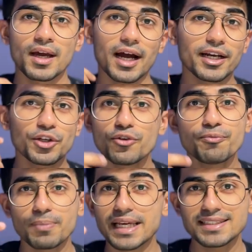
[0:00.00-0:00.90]
and
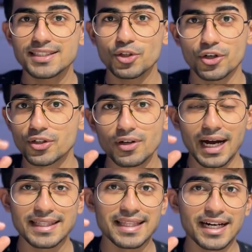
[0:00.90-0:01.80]
you've placed an order
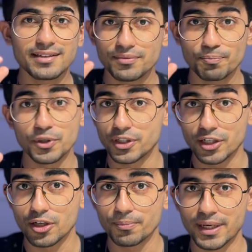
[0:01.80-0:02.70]
at that
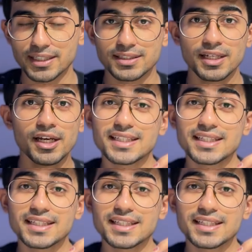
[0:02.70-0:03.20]
particular price.